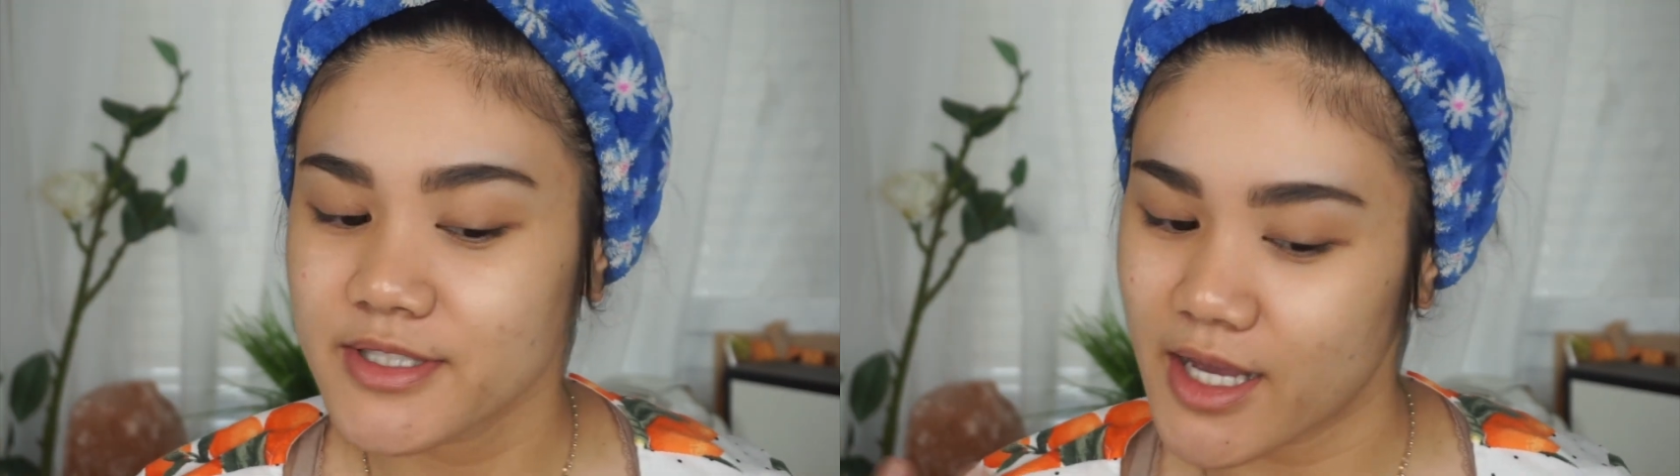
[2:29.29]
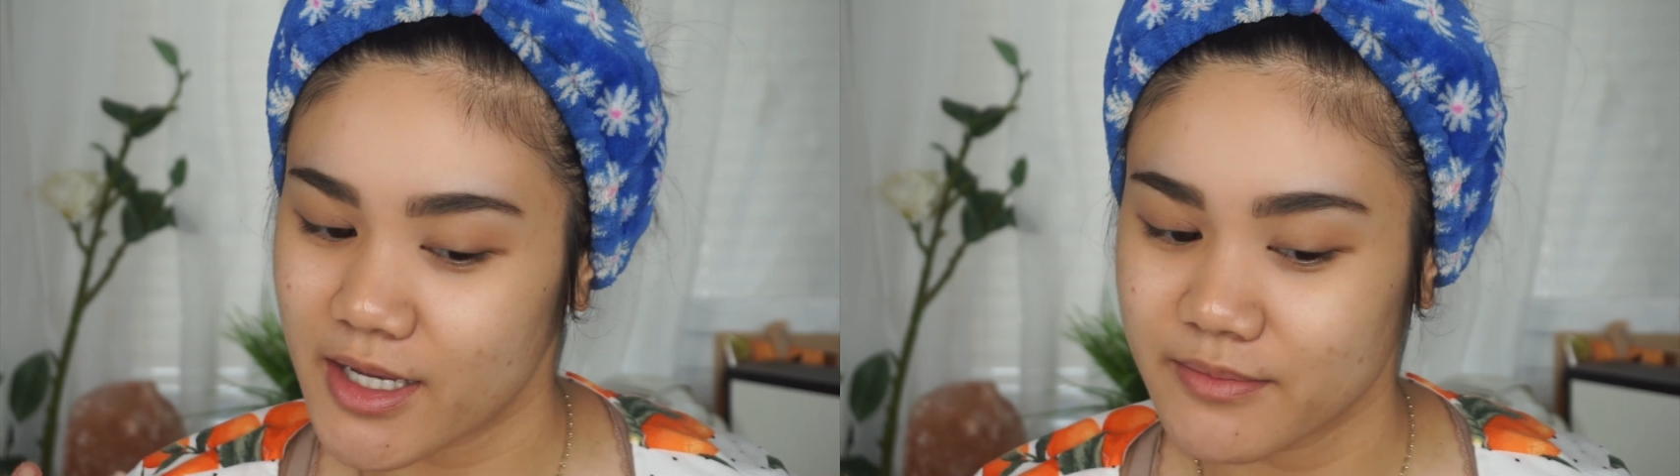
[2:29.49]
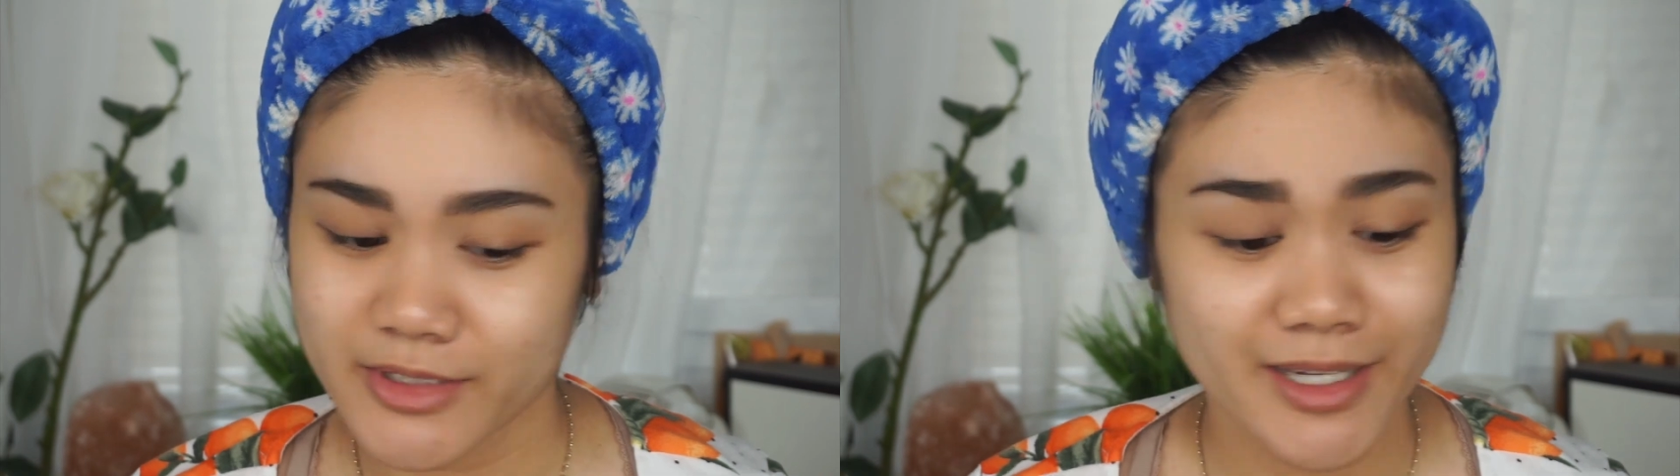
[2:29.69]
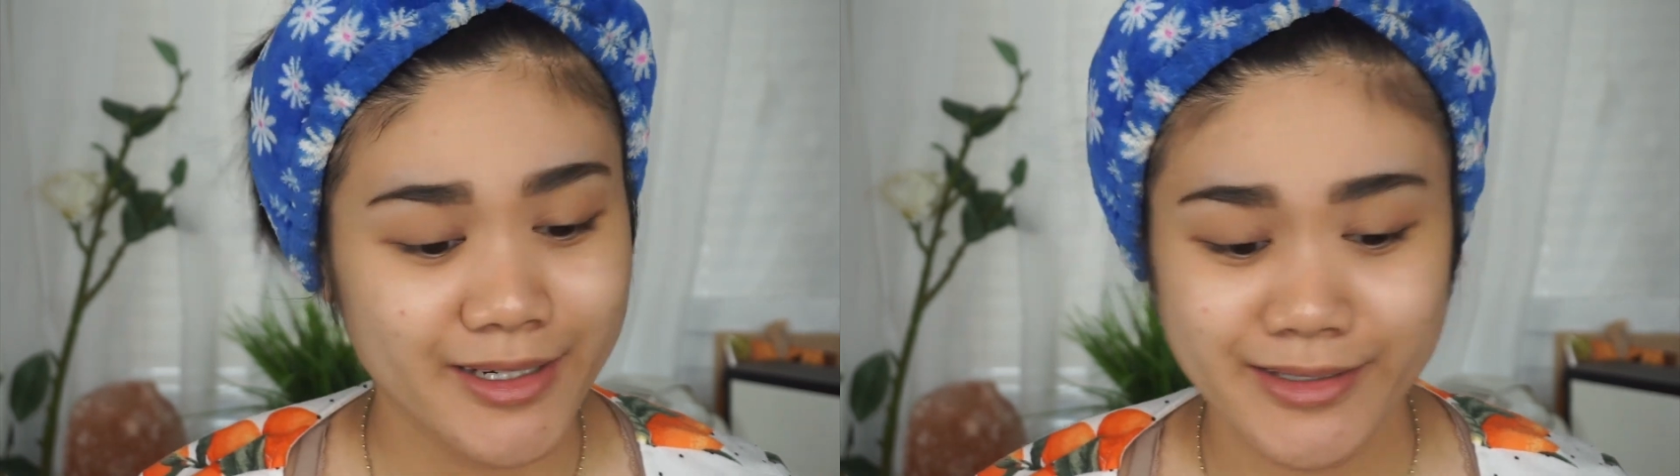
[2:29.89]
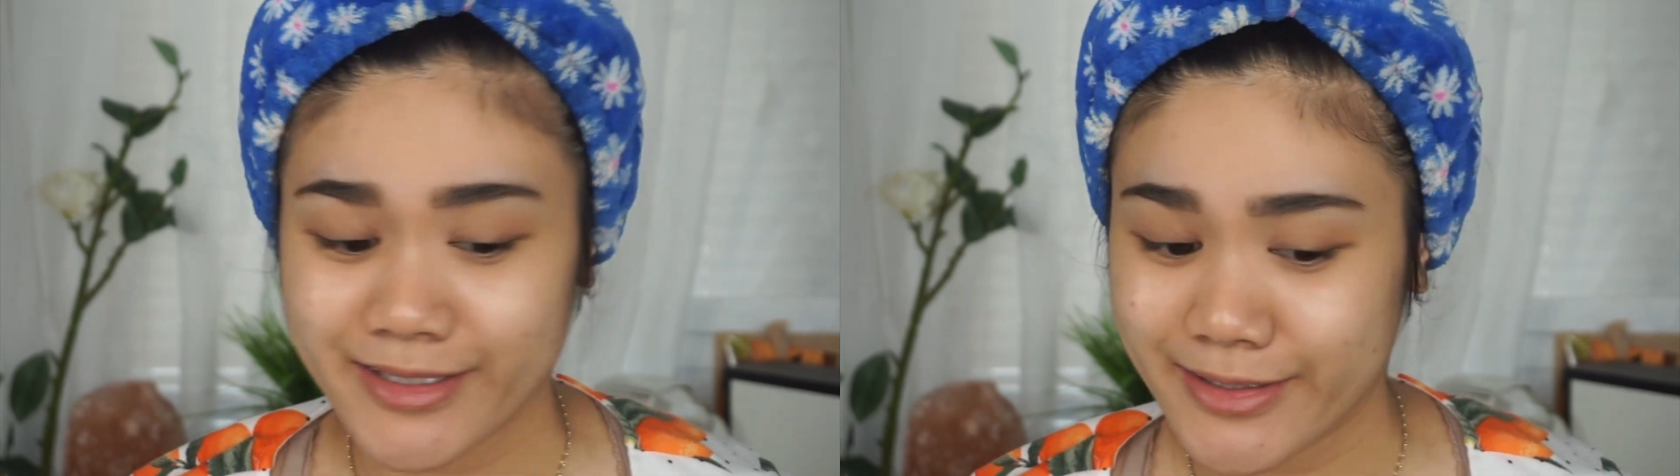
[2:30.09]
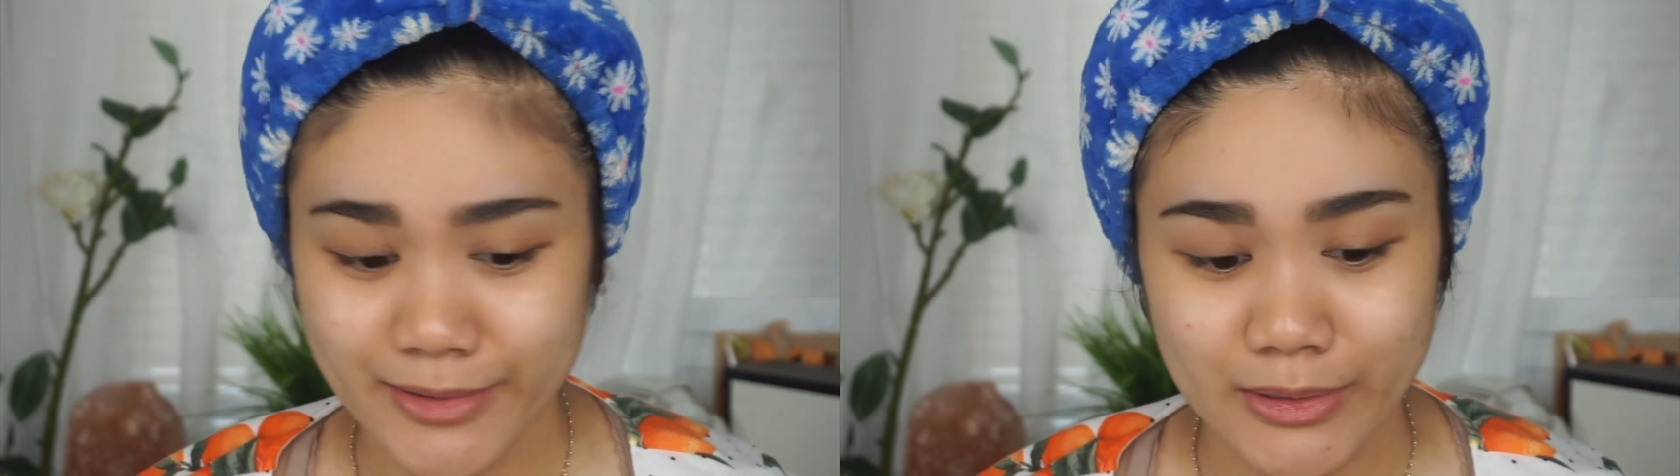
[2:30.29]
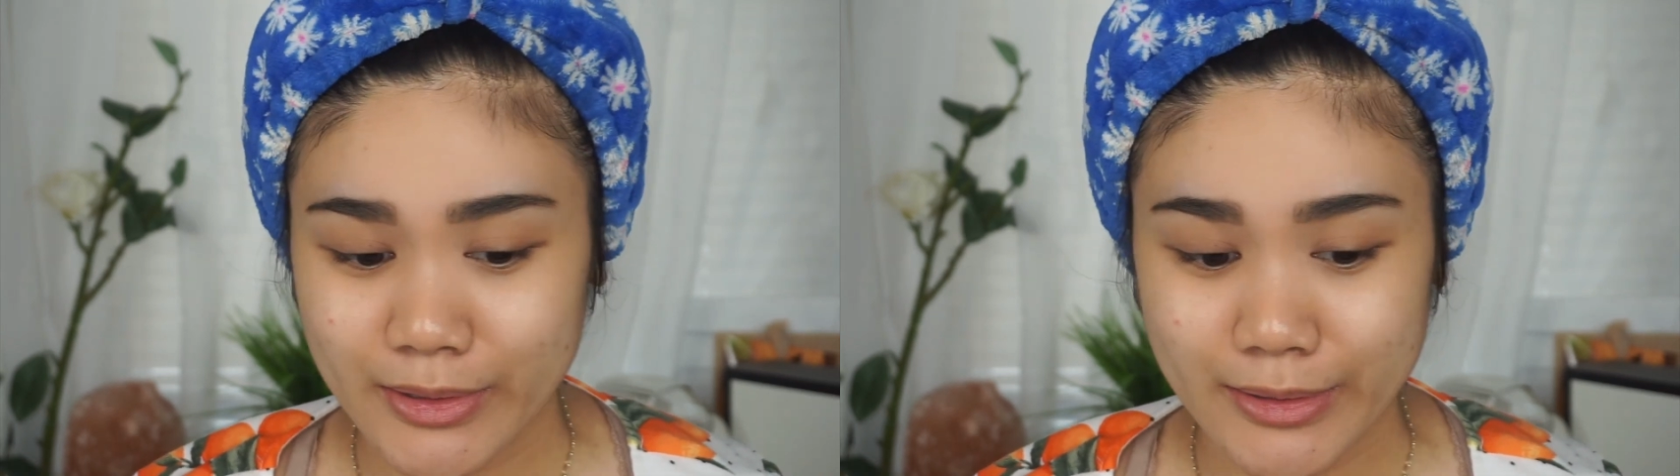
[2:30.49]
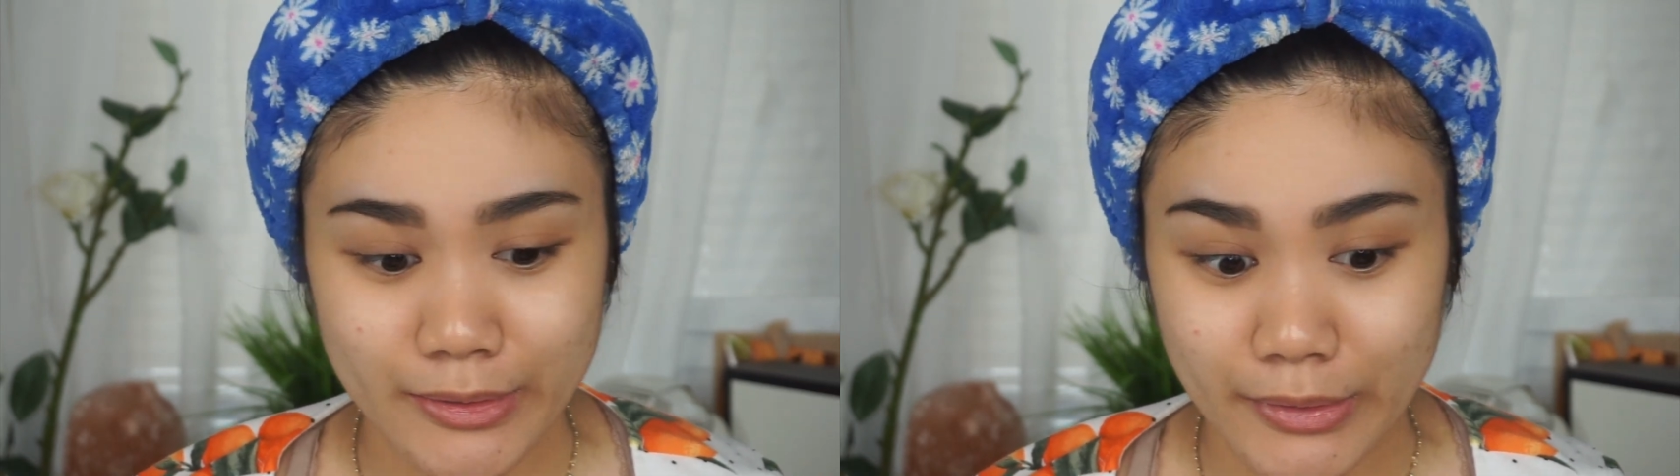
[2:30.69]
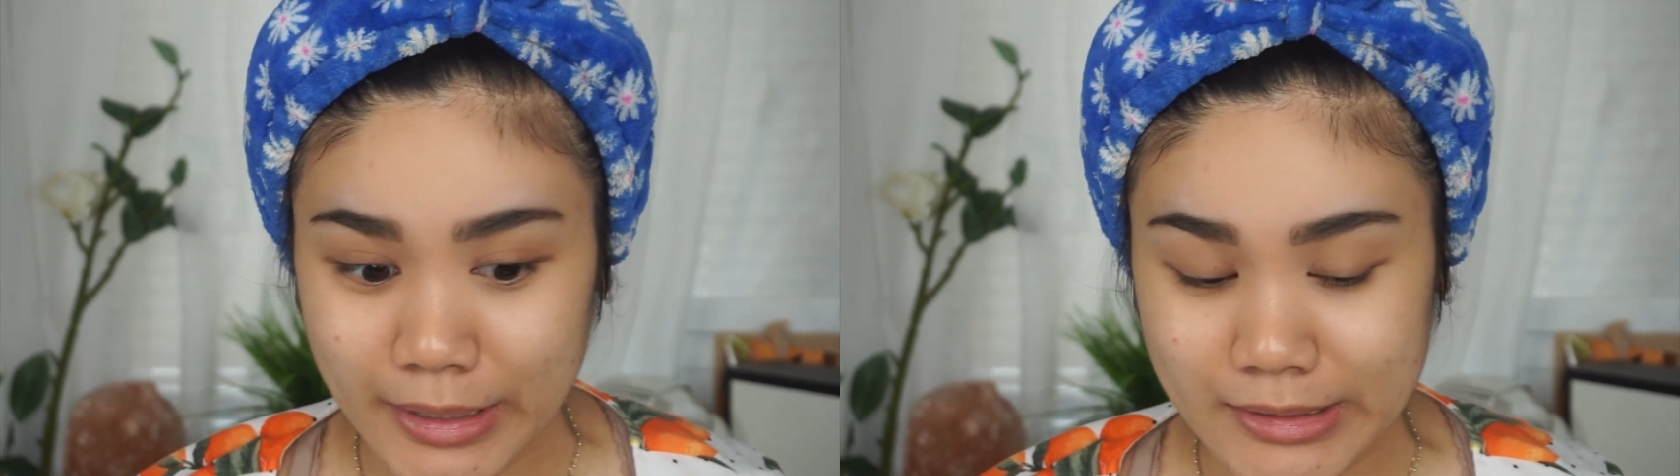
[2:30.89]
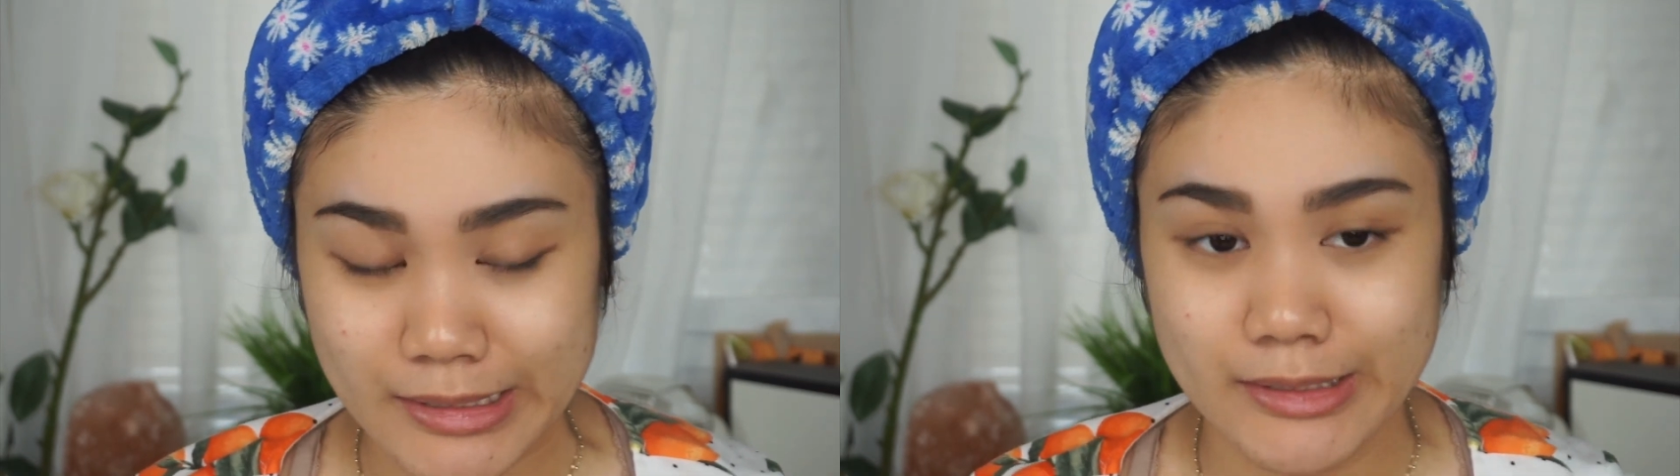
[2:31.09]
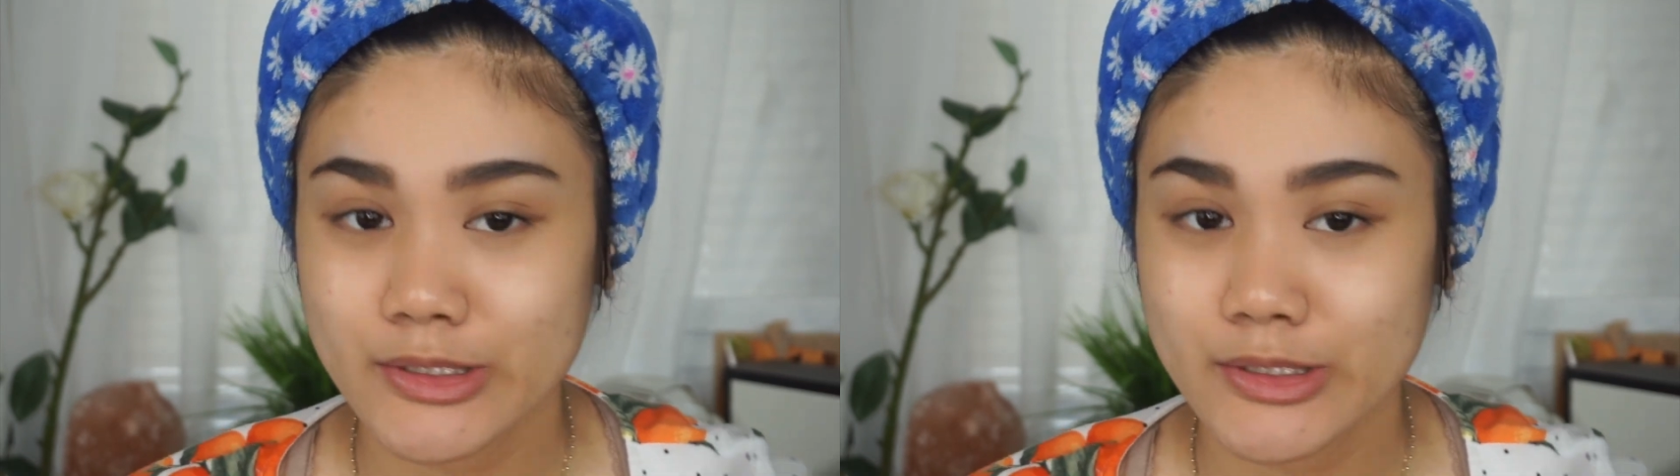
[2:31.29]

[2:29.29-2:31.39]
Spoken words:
they're kind of still looking crazy.